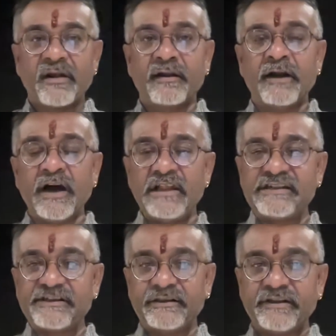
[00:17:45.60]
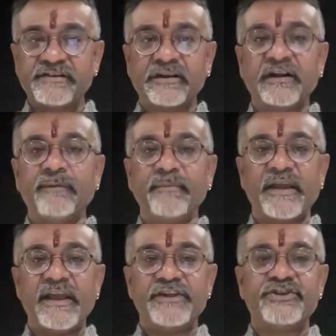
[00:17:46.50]
girls in the Sangam
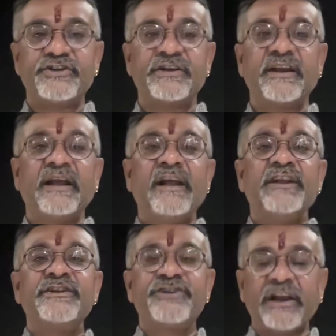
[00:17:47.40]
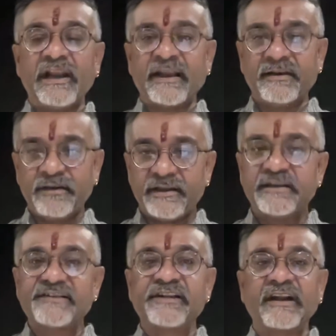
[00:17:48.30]
age, children in
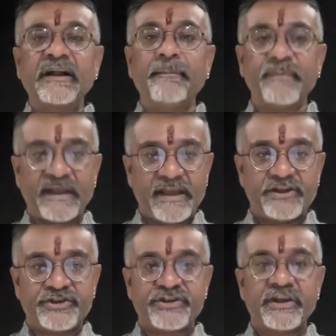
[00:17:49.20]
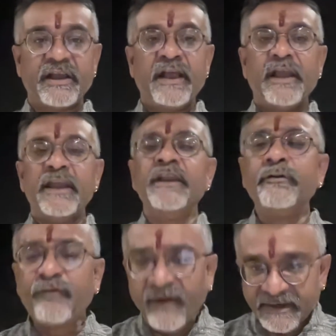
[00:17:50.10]
the Sangam age,
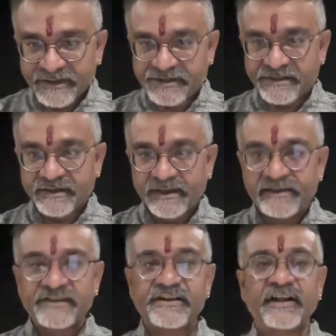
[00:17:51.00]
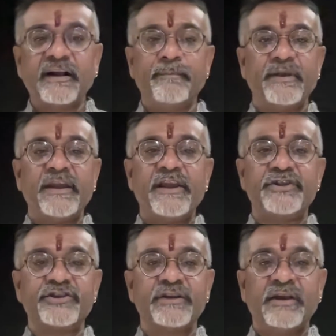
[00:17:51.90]
infants in the Sangam
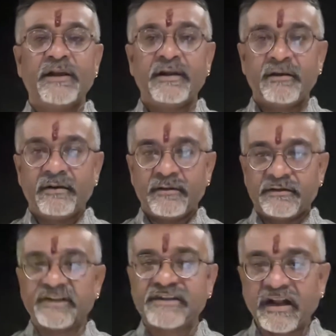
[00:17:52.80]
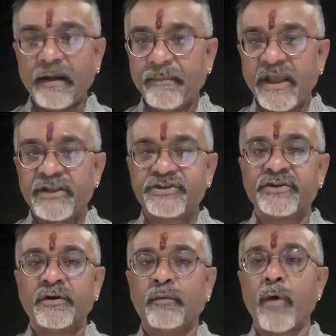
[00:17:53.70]
age. The Sangam
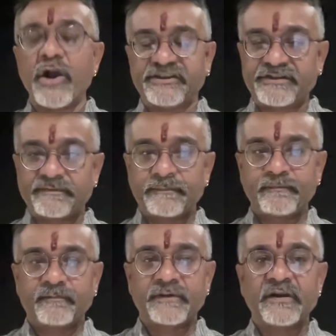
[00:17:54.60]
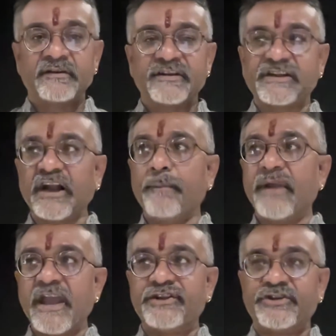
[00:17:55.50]
age, boys. The Sangam
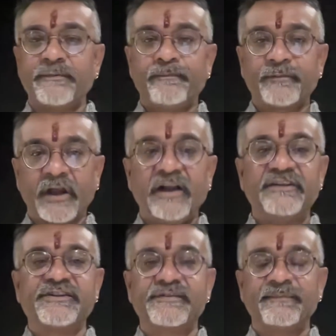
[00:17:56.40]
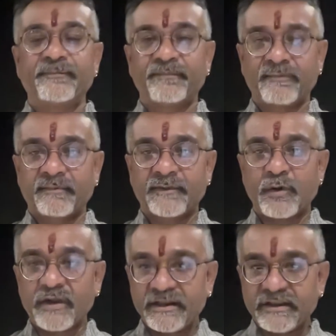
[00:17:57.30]
age, girls.
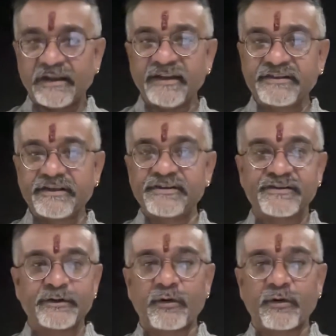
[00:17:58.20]
Okay, the list is,